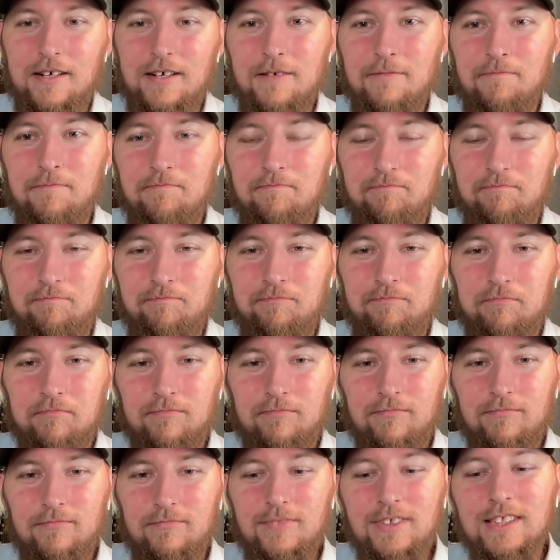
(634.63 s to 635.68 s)
Um,
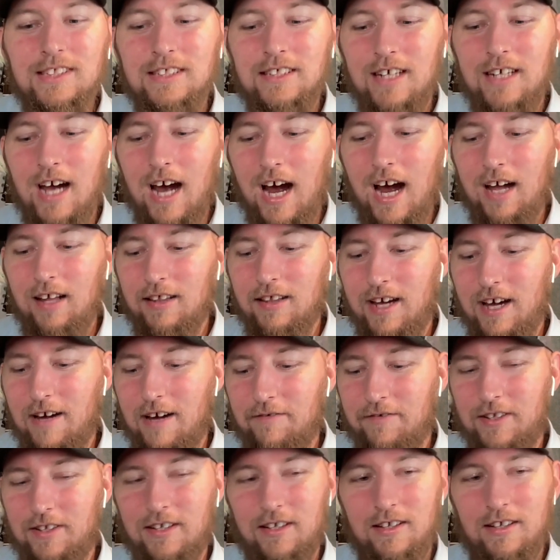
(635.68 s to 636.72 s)
I
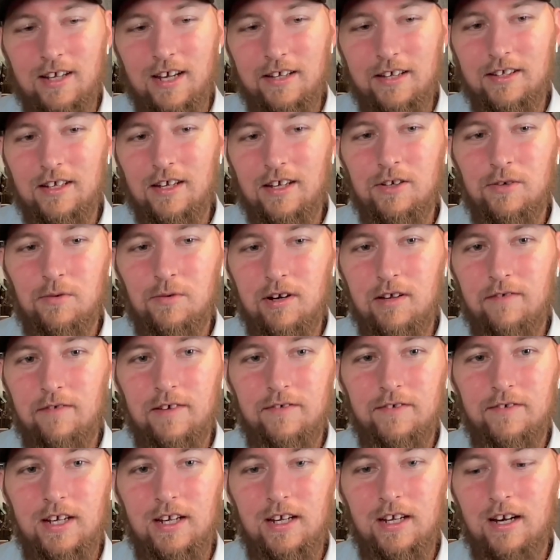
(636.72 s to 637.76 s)
left at the end of
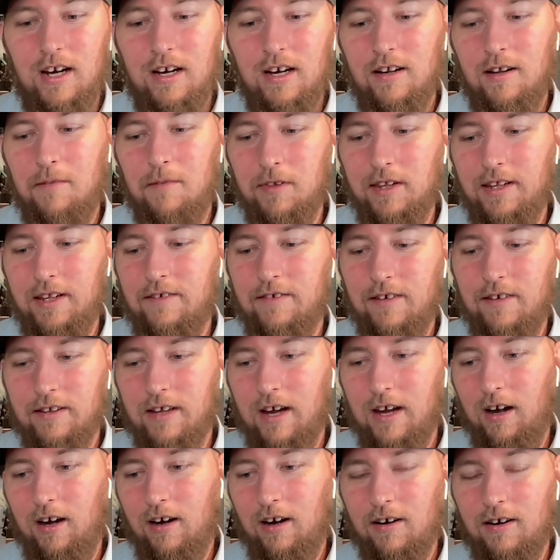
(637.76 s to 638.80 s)
2015. I ended up leaving
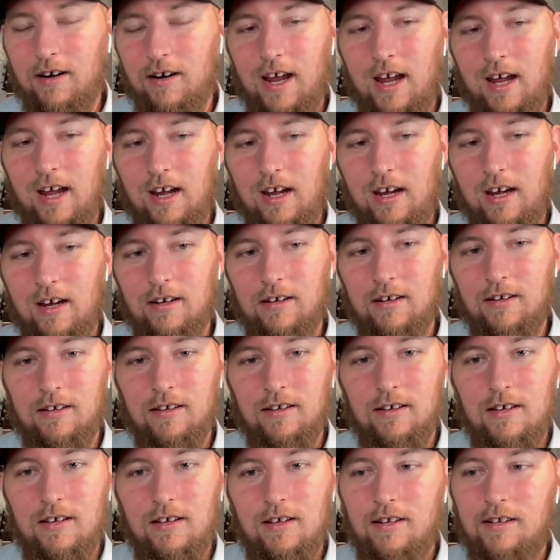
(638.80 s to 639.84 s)
there and
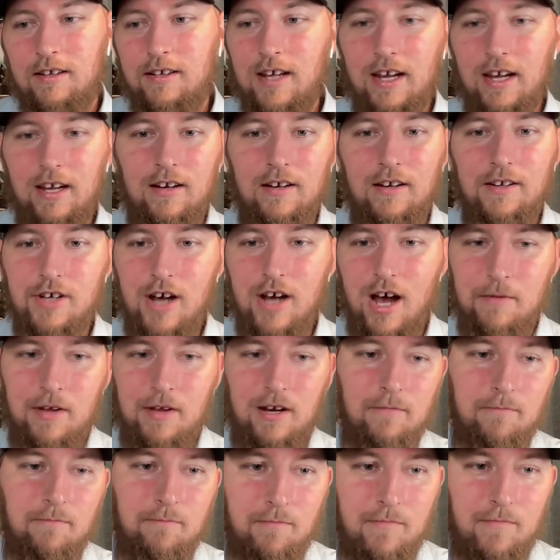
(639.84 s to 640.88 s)
taking a job
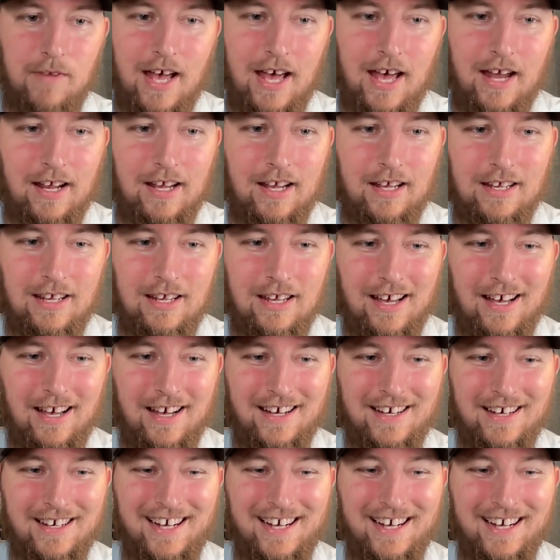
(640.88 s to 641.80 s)
at a